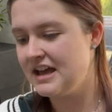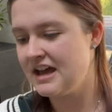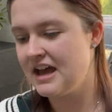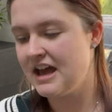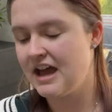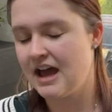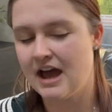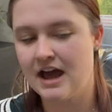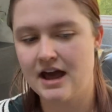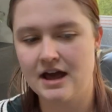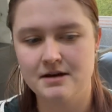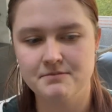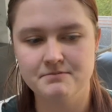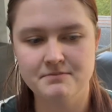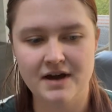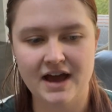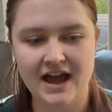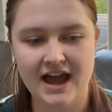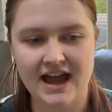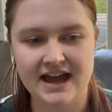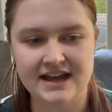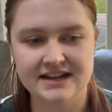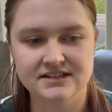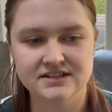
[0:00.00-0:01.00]

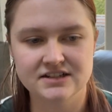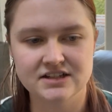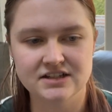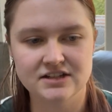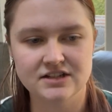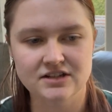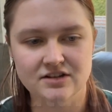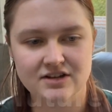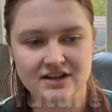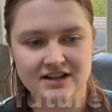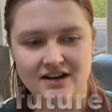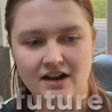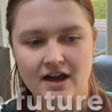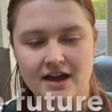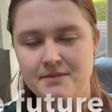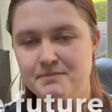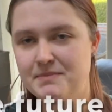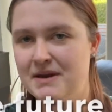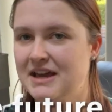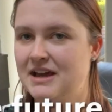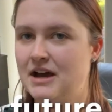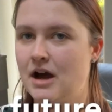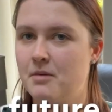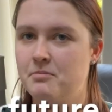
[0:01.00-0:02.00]
and you can like
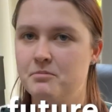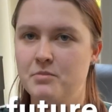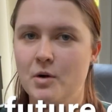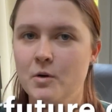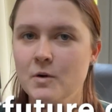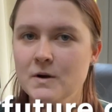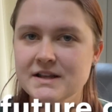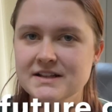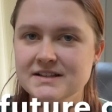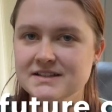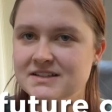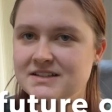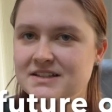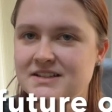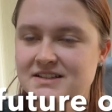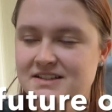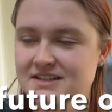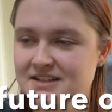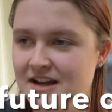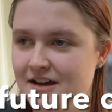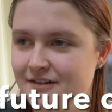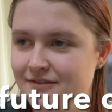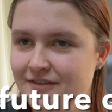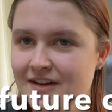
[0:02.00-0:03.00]
pick up points and
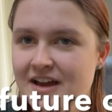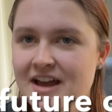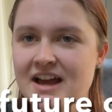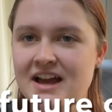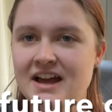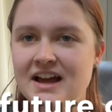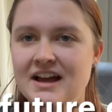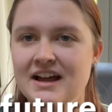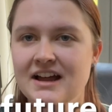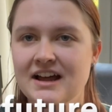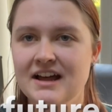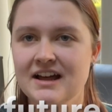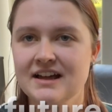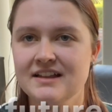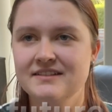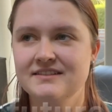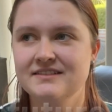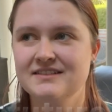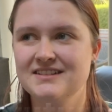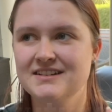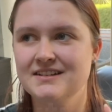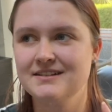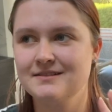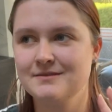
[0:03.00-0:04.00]
stuff.
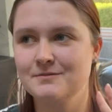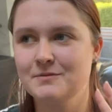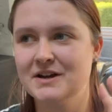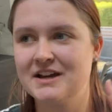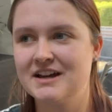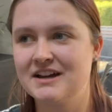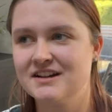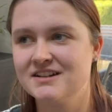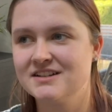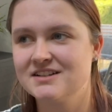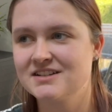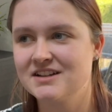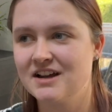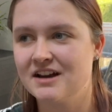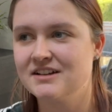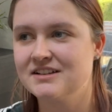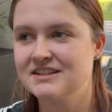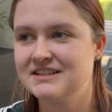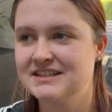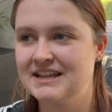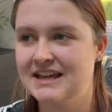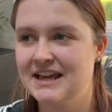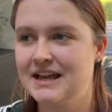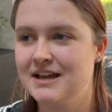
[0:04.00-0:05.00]
We're going to start
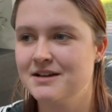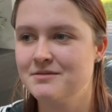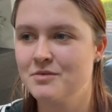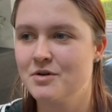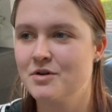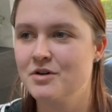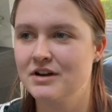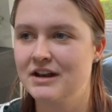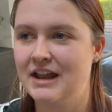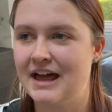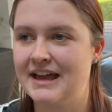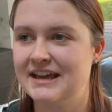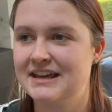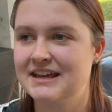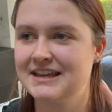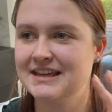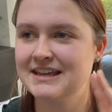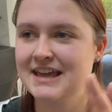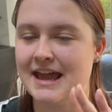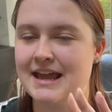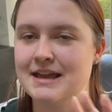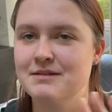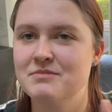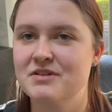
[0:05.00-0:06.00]
seeing more like
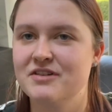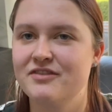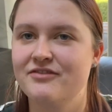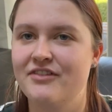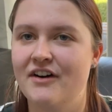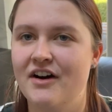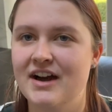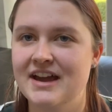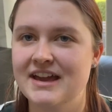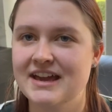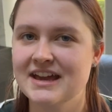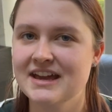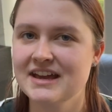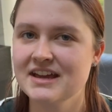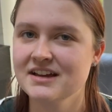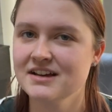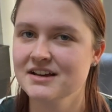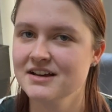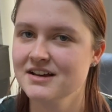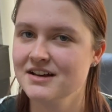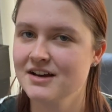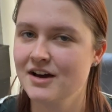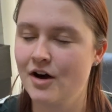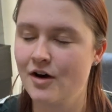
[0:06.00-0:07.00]
gamifying
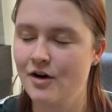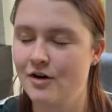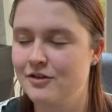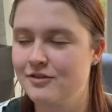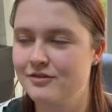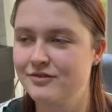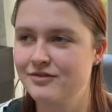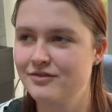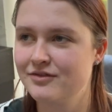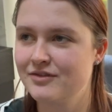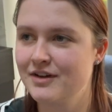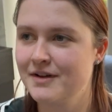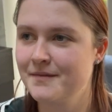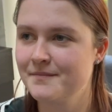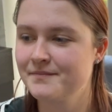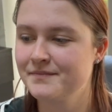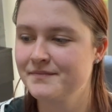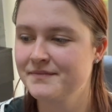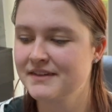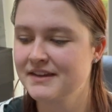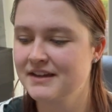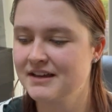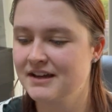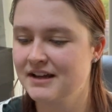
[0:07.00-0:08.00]
of
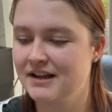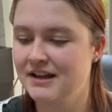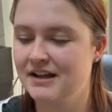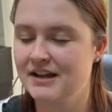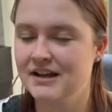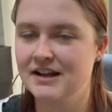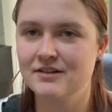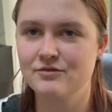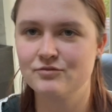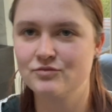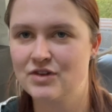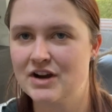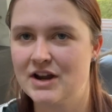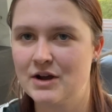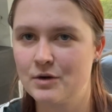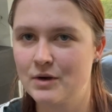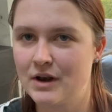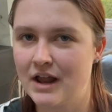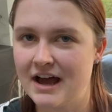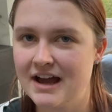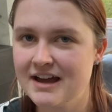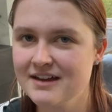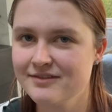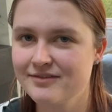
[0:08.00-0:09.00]
real
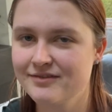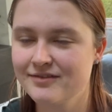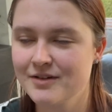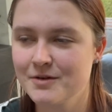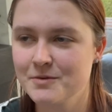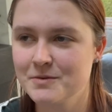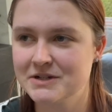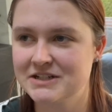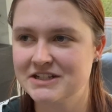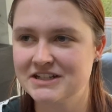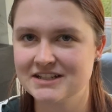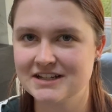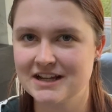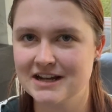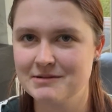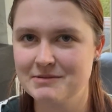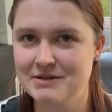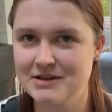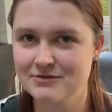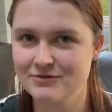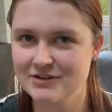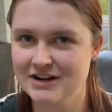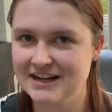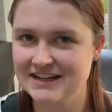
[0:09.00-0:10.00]
life, which is going to be
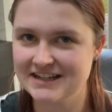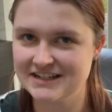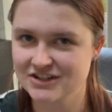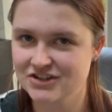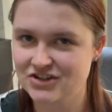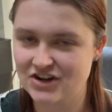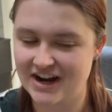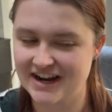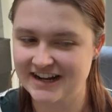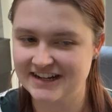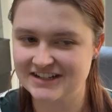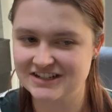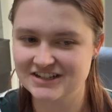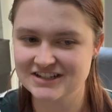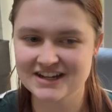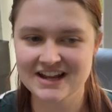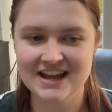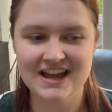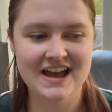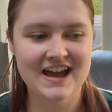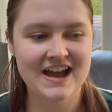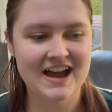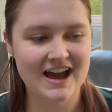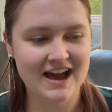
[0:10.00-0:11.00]
really strange.
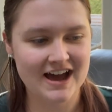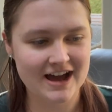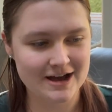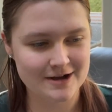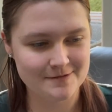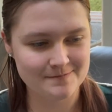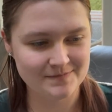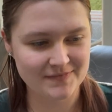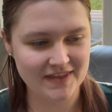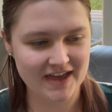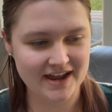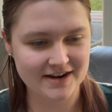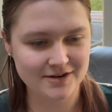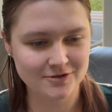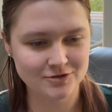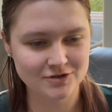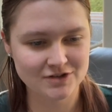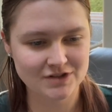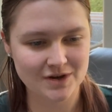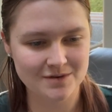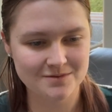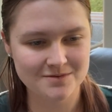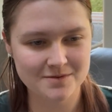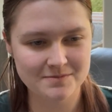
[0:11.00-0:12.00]
And
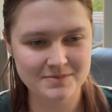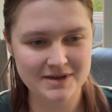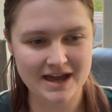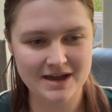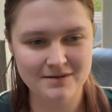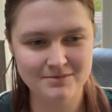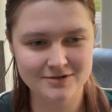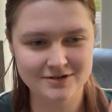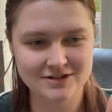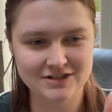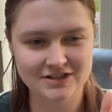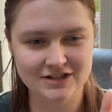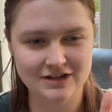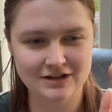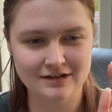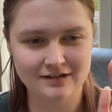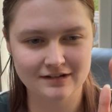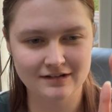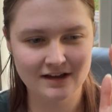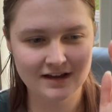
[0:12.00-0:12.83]
also we'll be able to